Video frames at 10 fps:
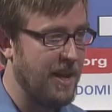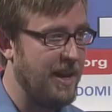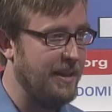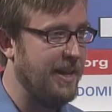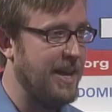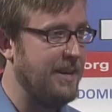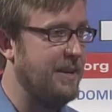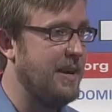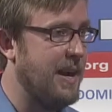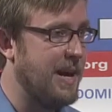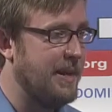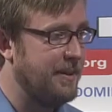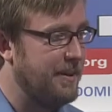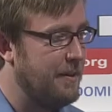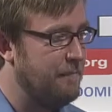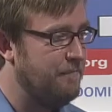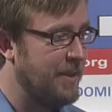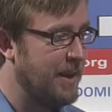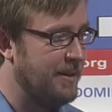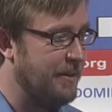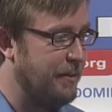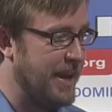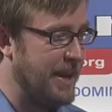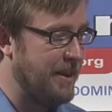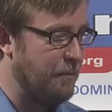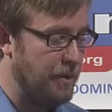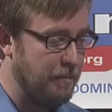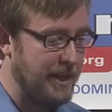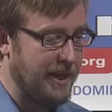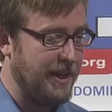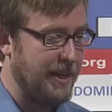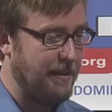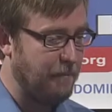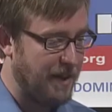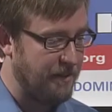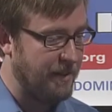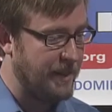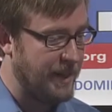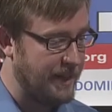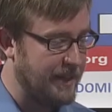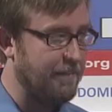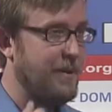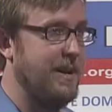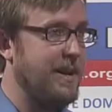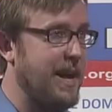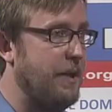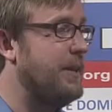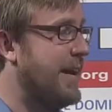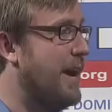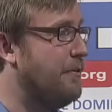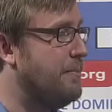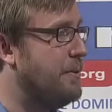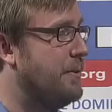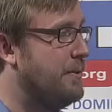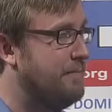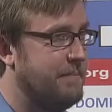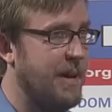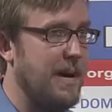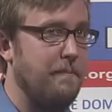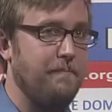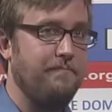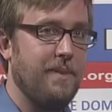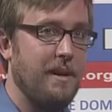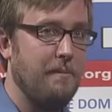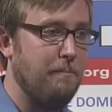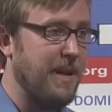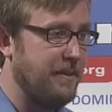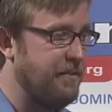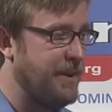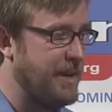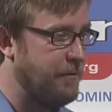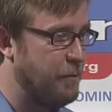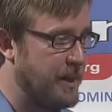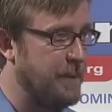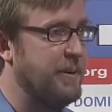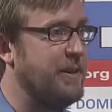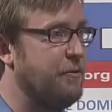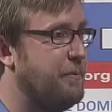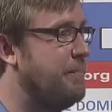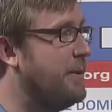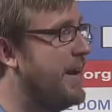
And then they will be basically held accountable by the state for keeping those people